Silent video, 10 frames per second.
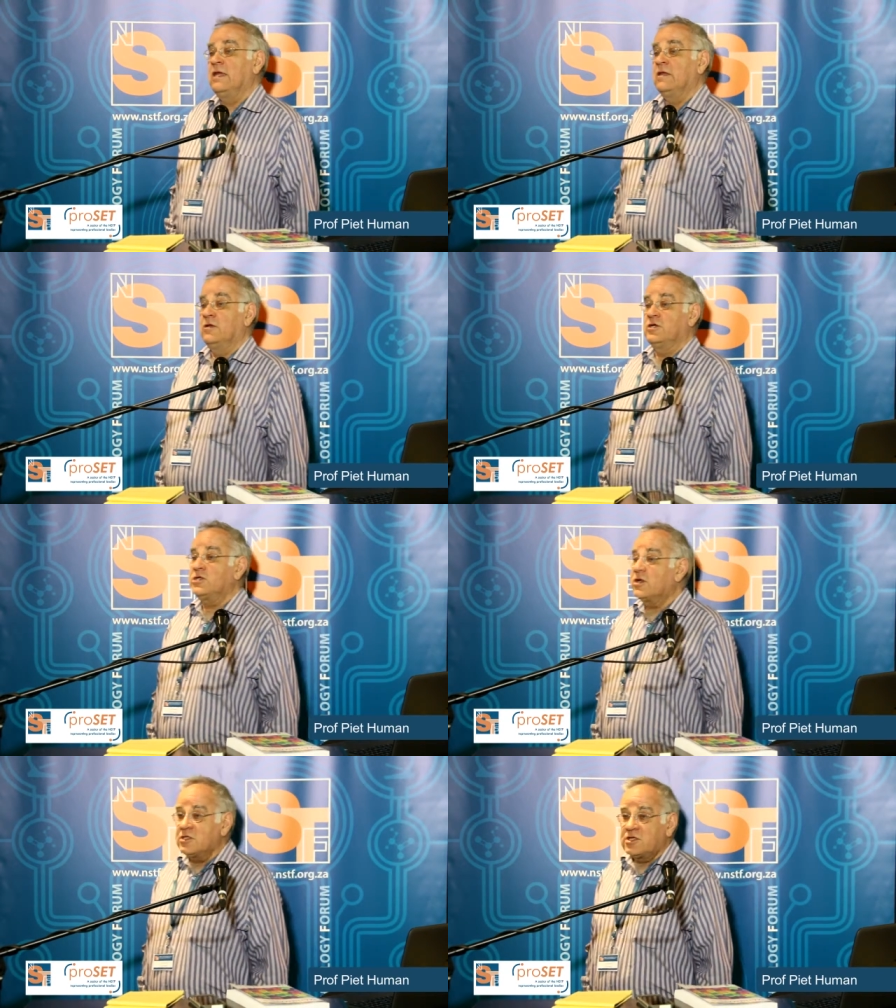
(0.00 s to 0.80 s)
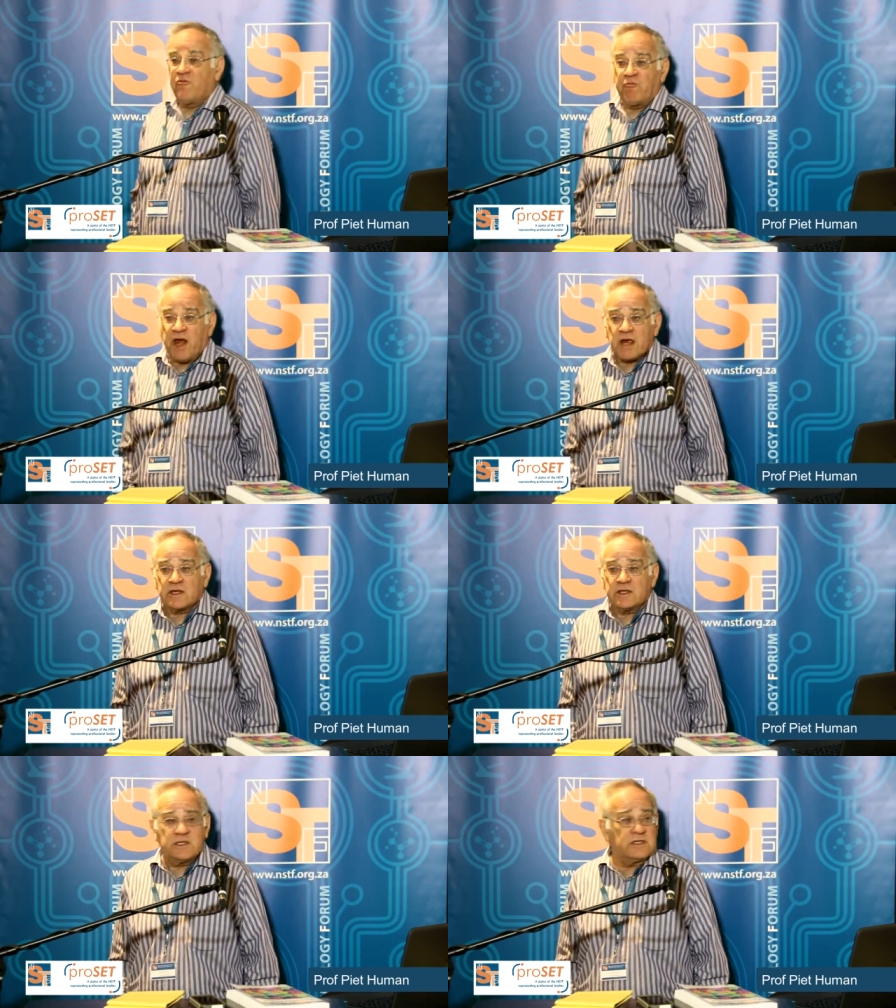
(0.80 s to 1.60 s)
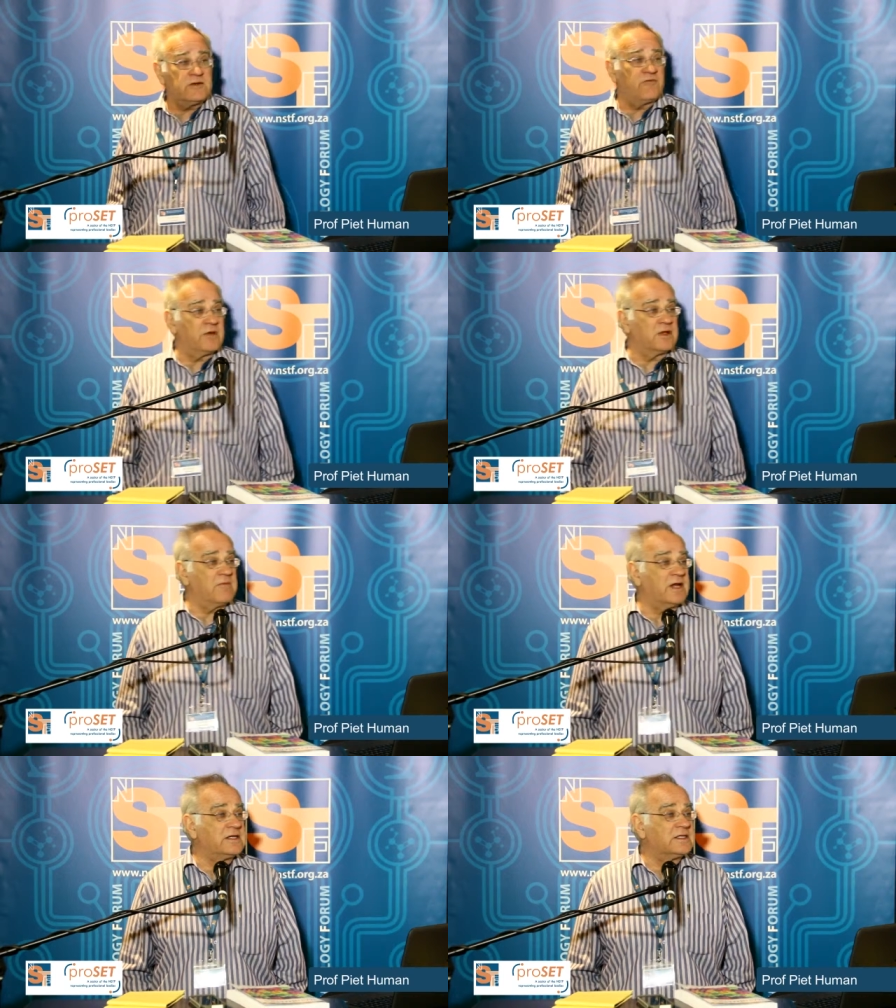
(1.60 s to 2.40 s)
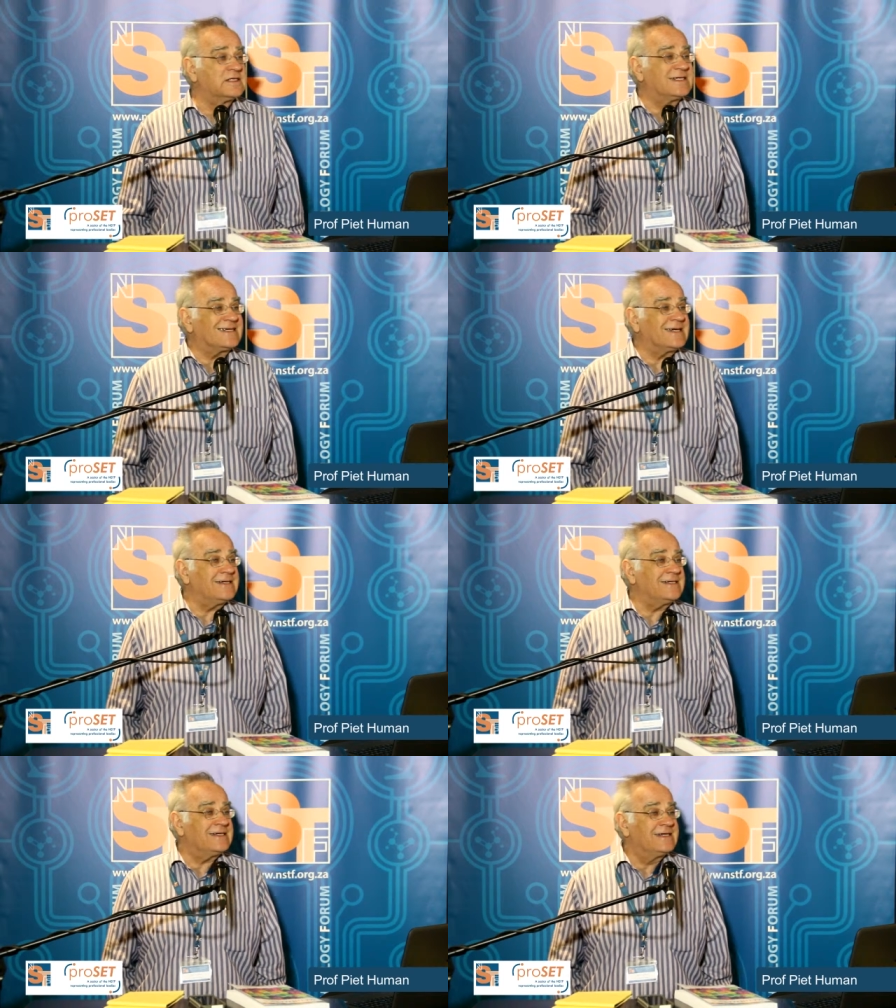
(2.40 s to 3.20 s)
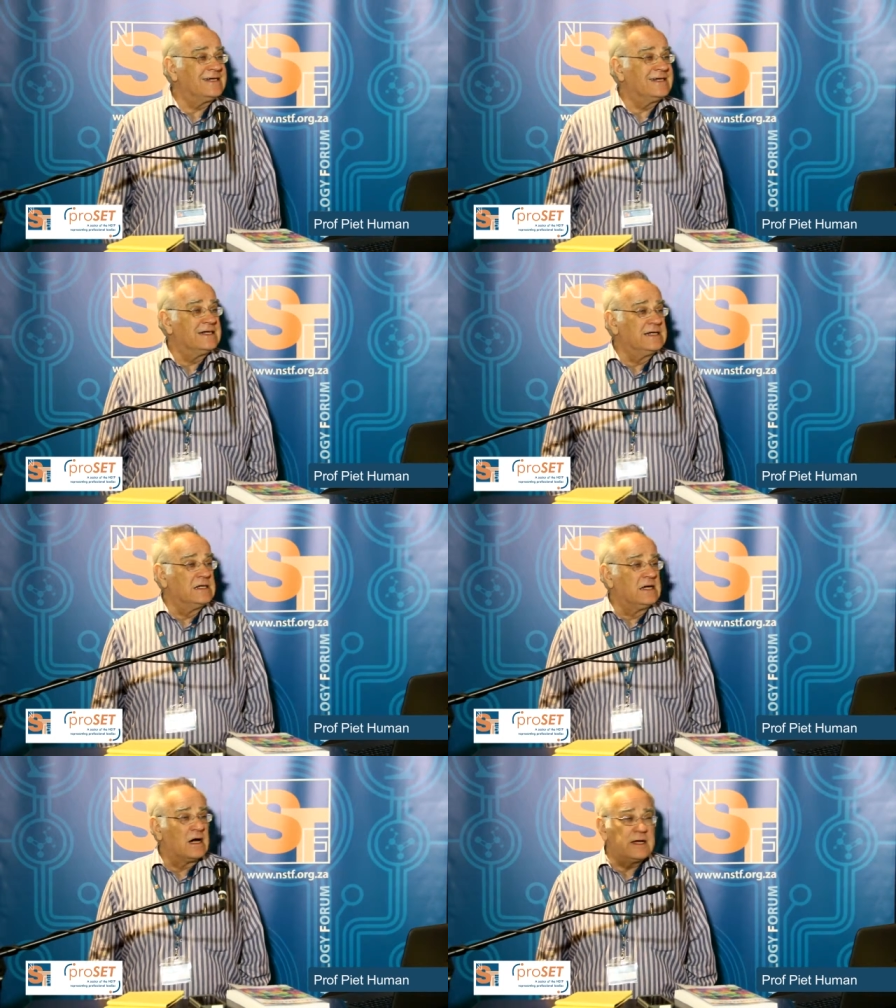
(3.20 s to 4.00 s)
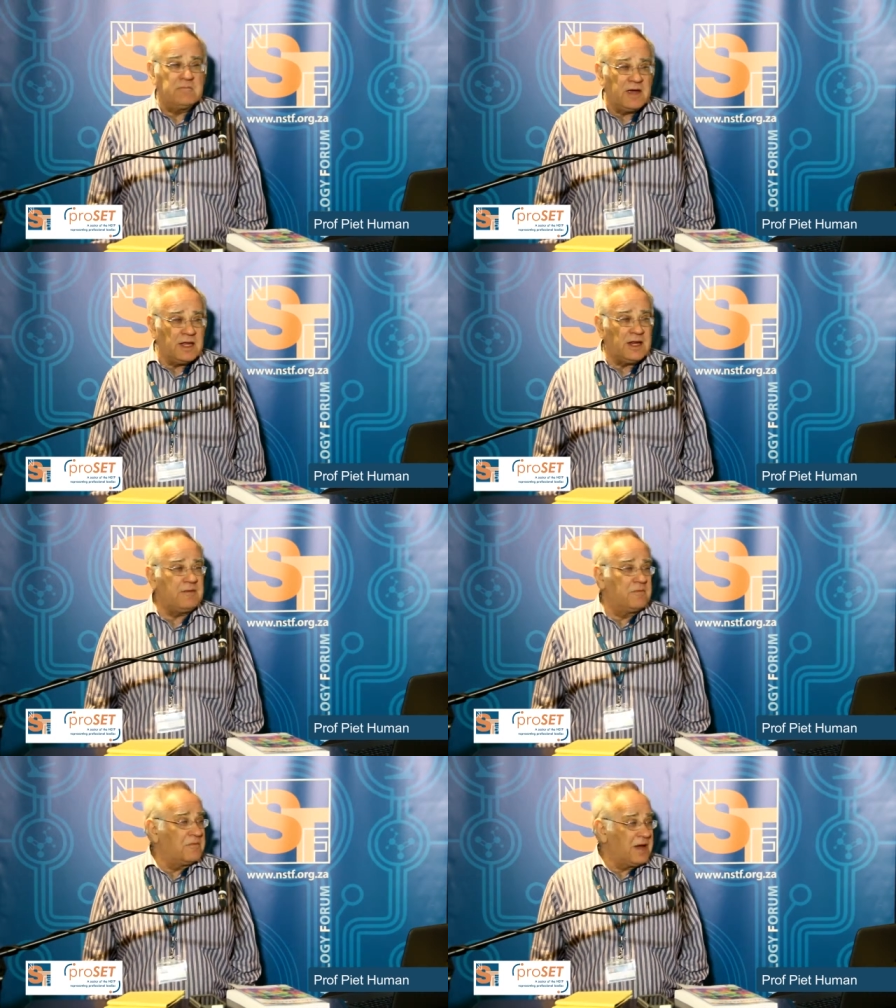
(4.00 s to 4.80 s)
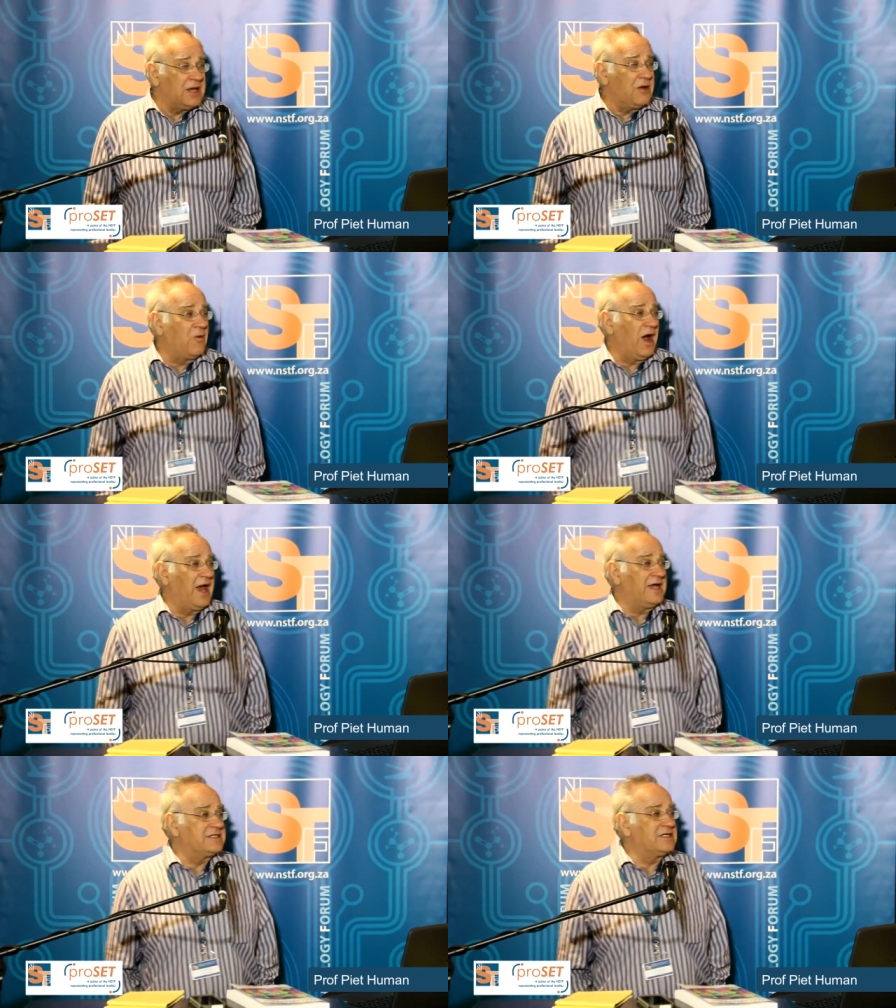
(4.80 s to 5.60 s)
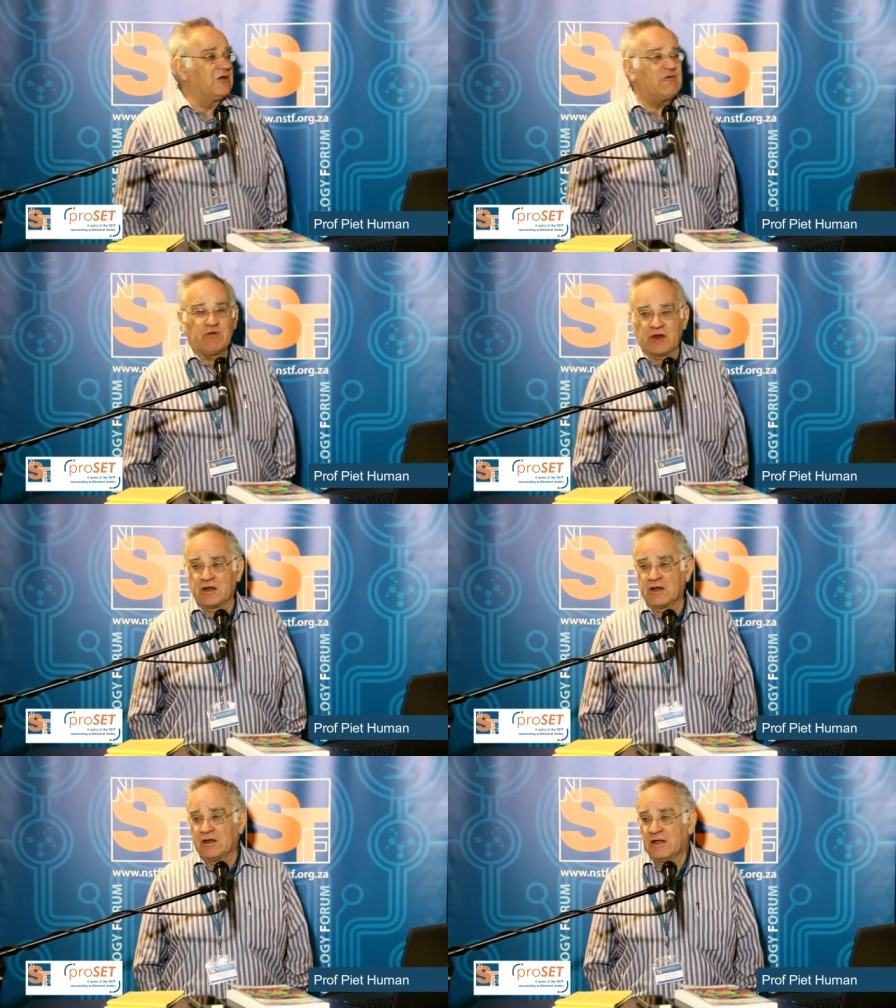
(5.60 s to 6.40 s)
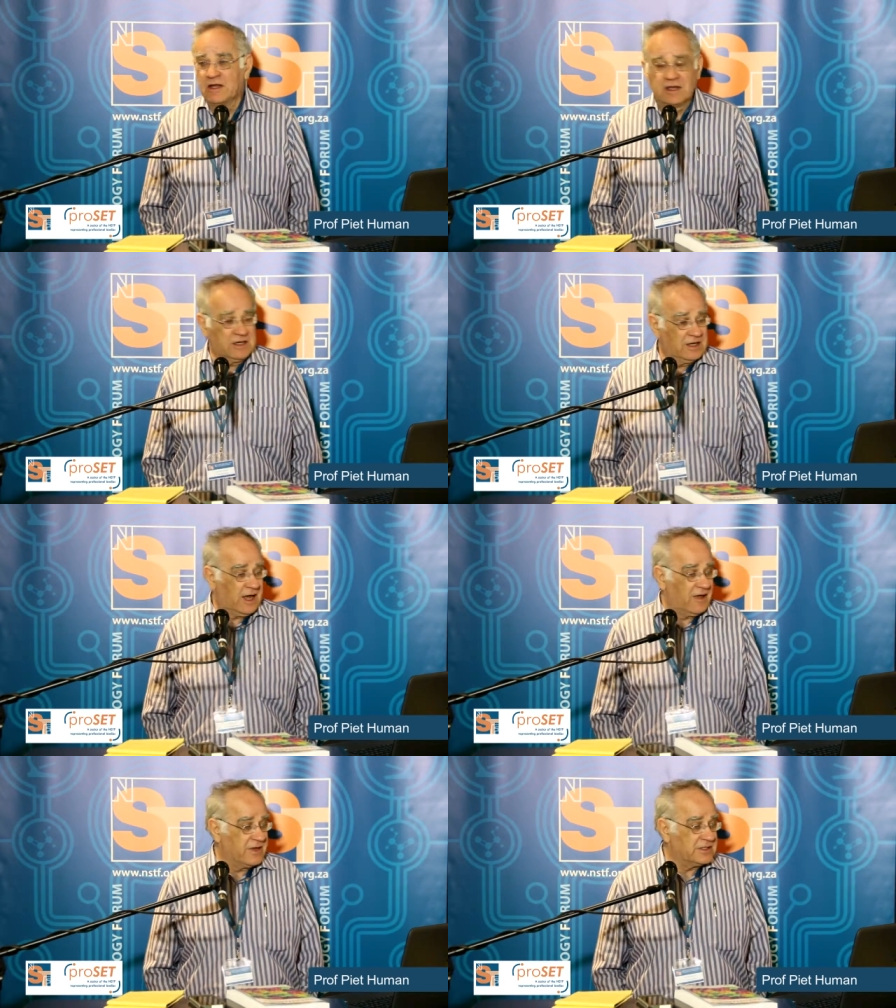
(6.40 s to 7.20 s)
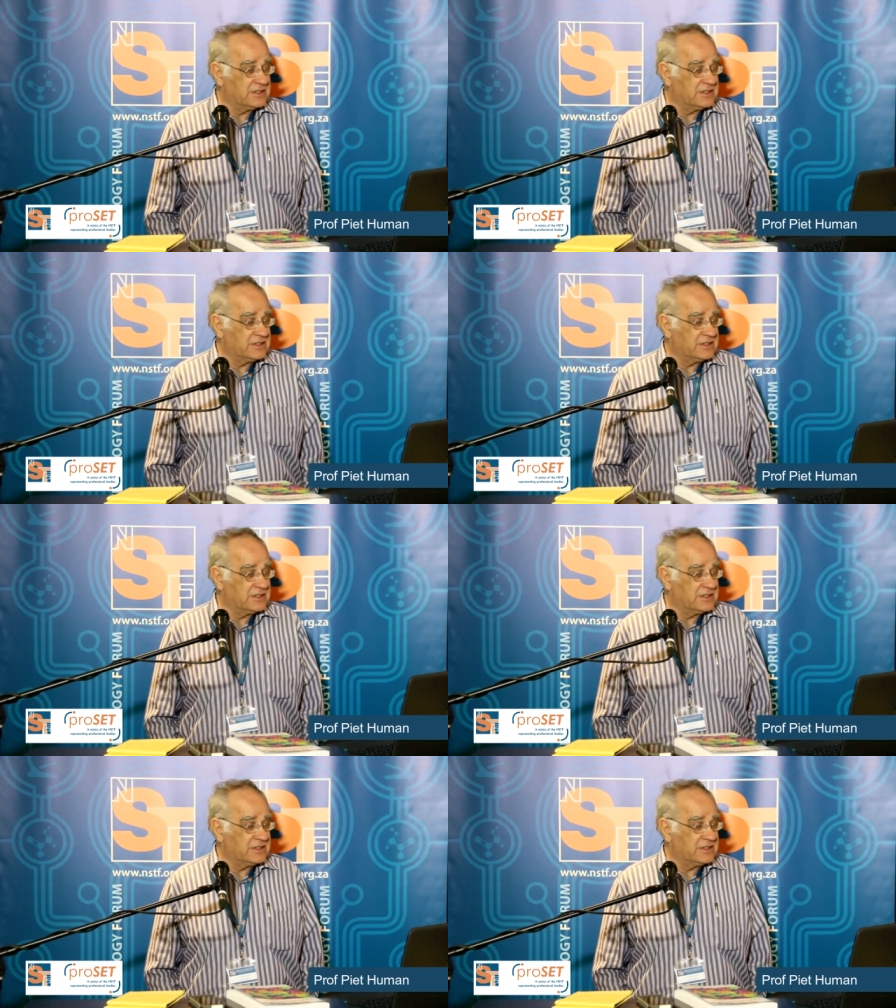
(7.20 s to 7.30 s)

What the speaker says: the discursive practices of mathematics and science are in many, many ways different than others.